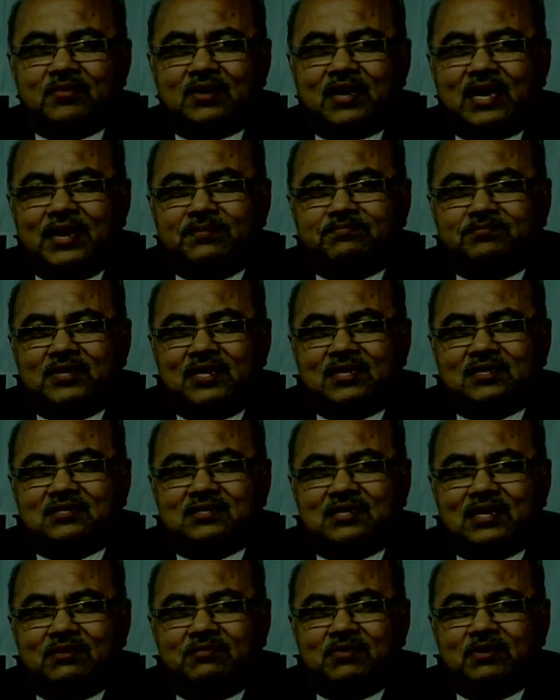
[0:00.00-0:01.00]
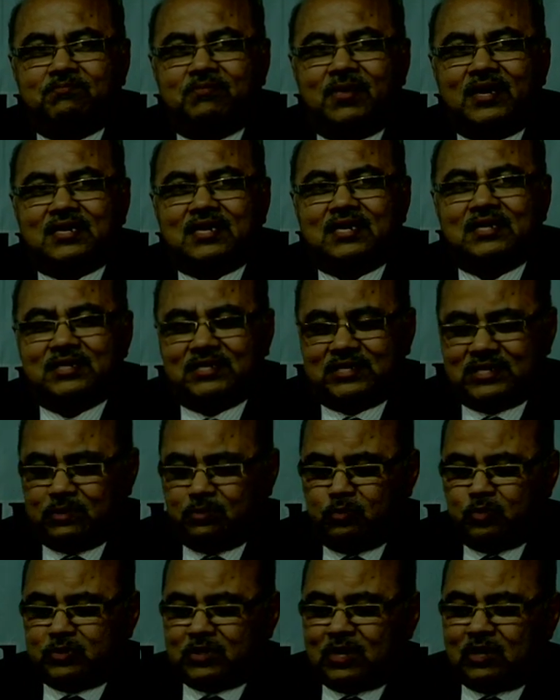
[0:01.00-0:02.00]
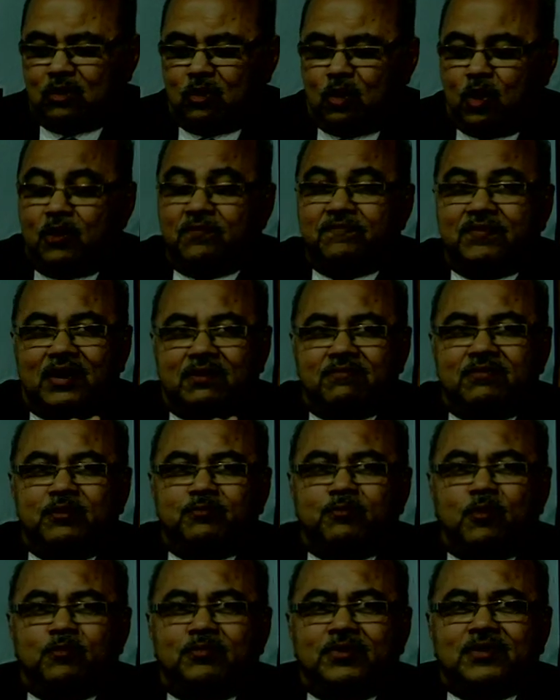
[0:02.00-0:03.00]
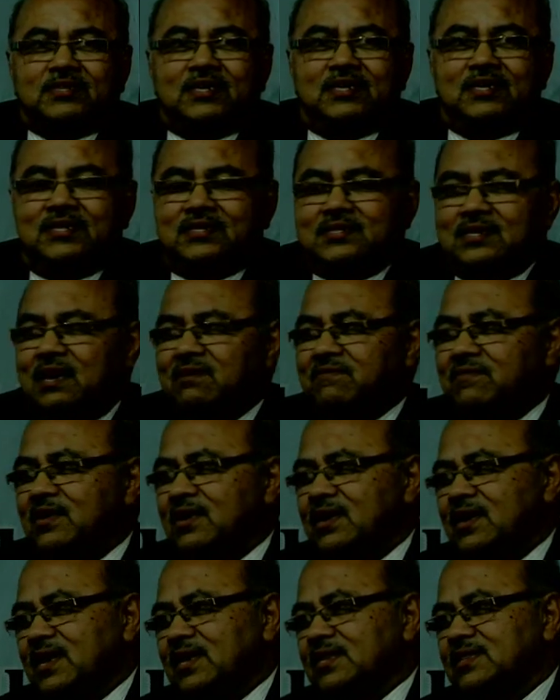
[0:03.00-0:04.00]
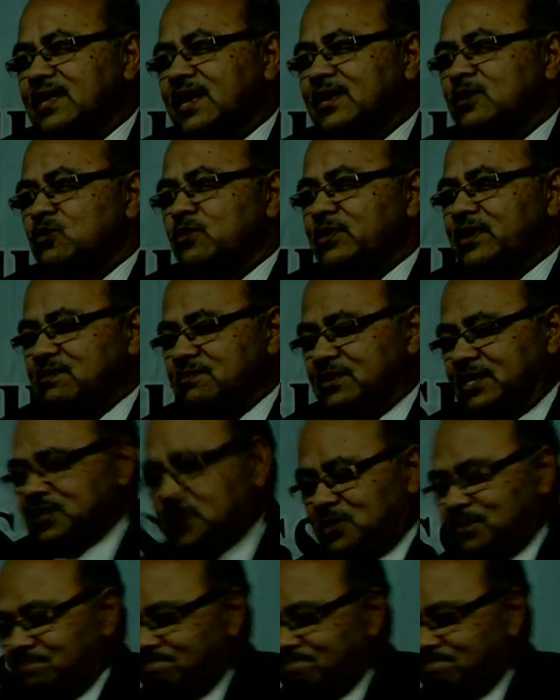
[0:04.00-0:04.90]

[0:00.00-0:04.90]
captures a better distribution of urban population itself. And thank you very much.